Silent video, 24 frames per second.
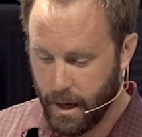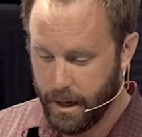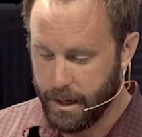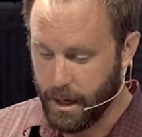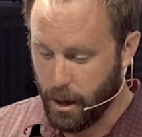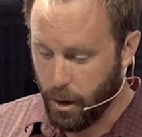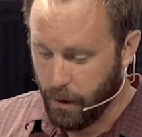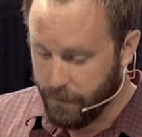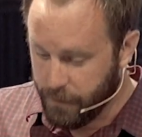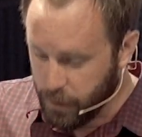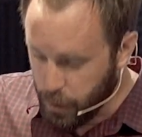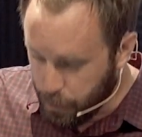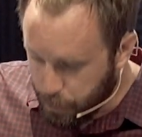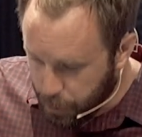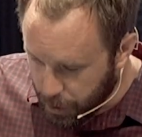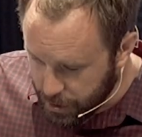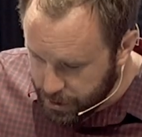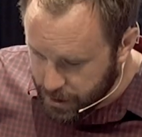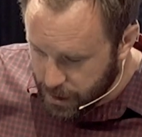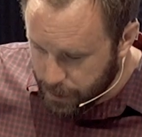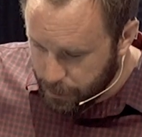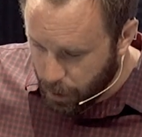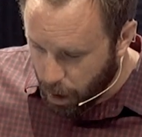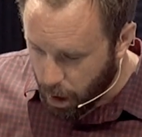Now, if you
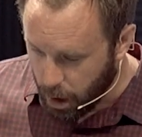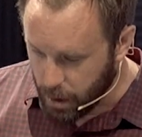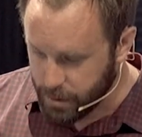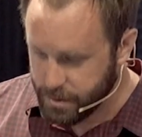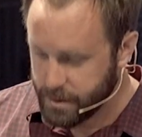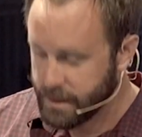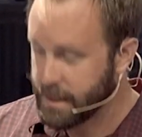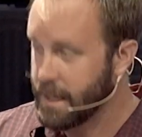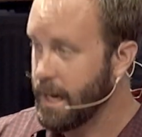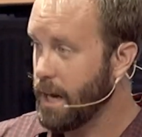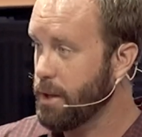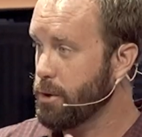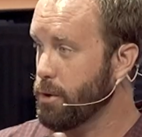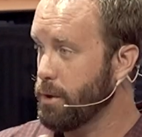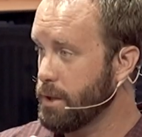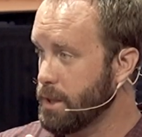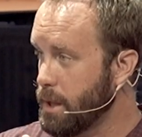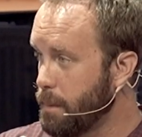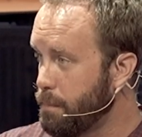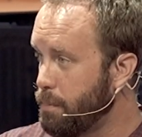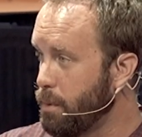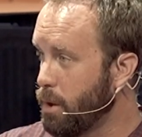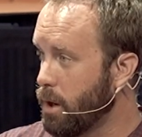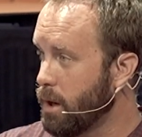put them all together in
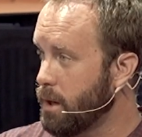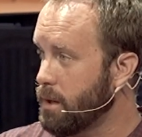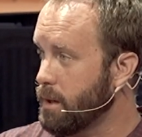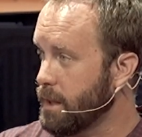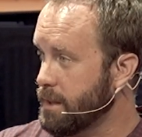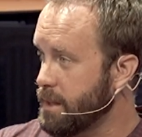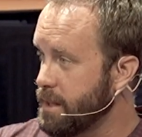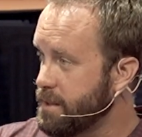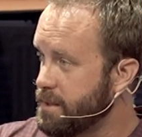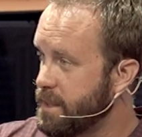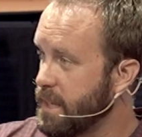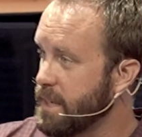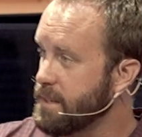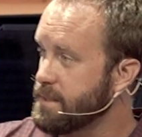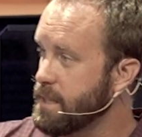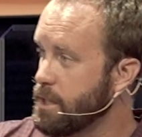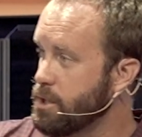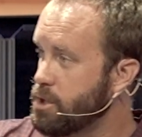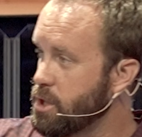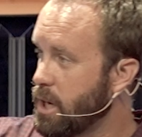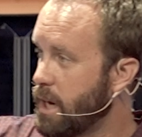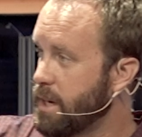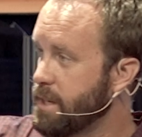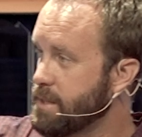the book, like the things
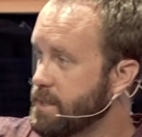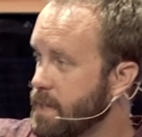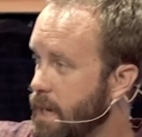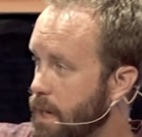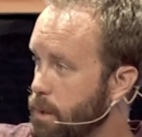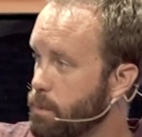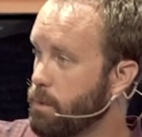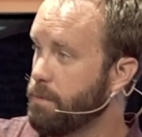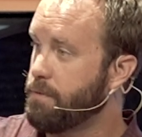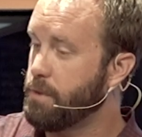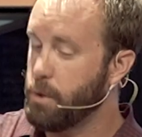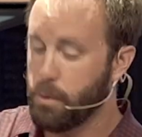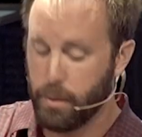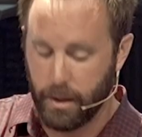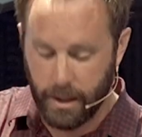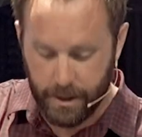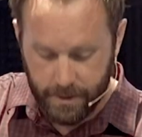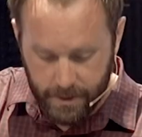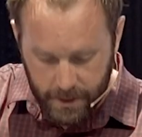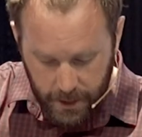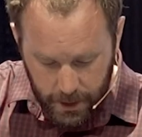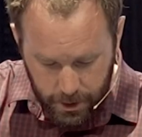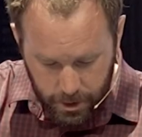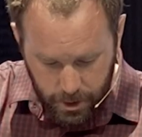that John is kind of refuting
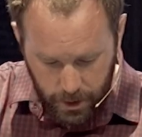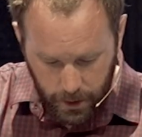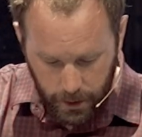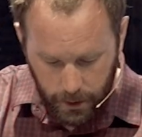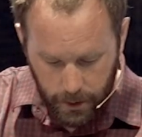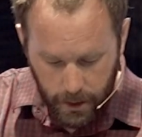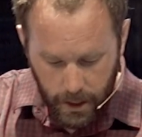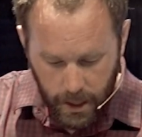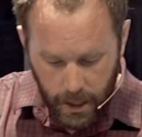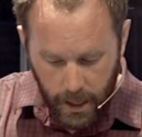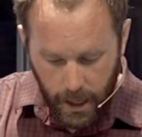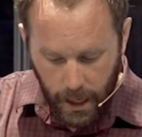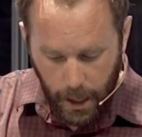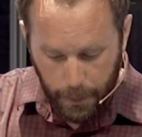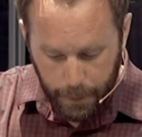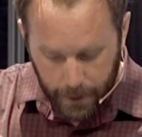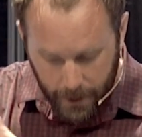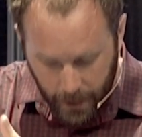and teaching, it